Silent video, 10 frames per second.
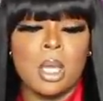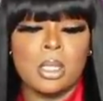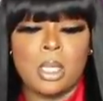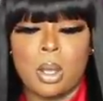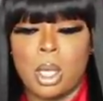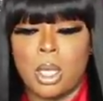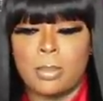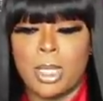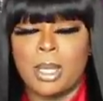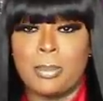so
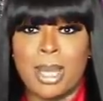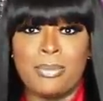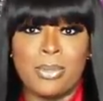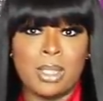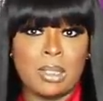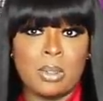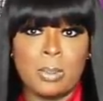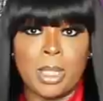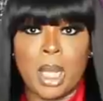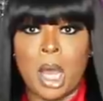um yeah it might fit a little
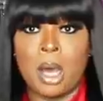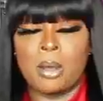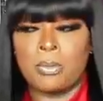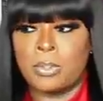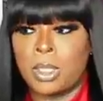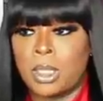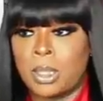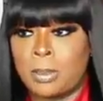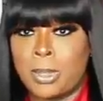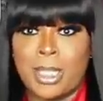bit off
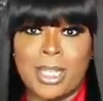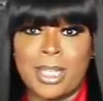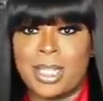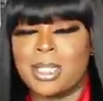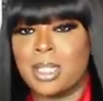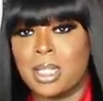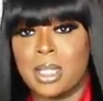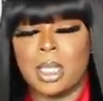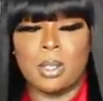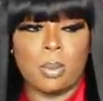um but yeah that's a
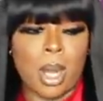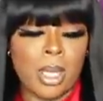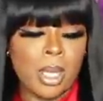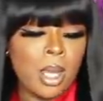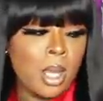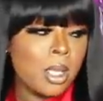good thing right